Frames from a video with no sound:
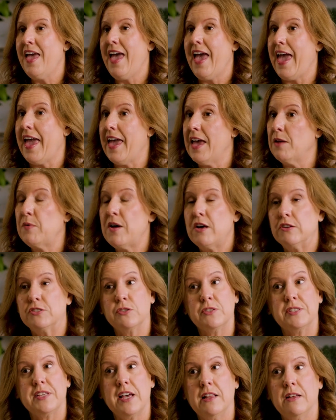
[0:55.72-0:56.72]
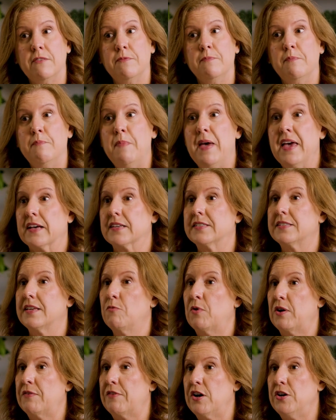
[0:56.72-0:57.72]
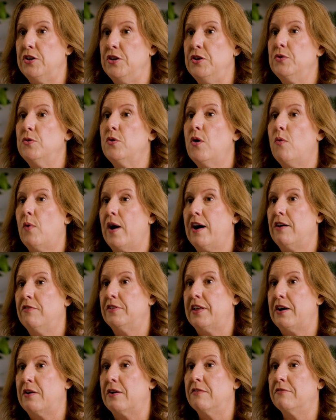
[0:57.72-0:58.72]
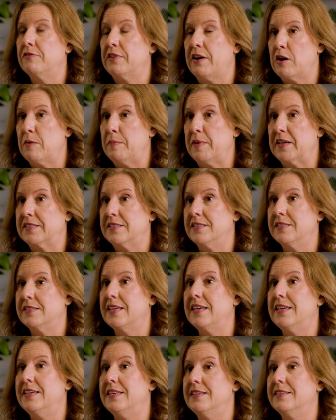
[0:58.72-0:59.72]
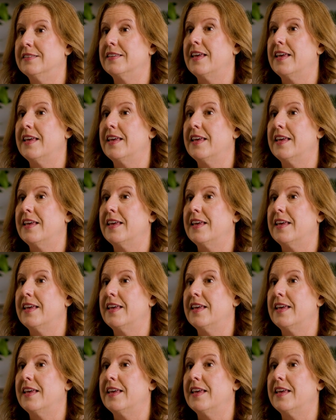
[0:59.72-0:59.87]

And we also sell a mix. One of our new wildflower and flower mixes is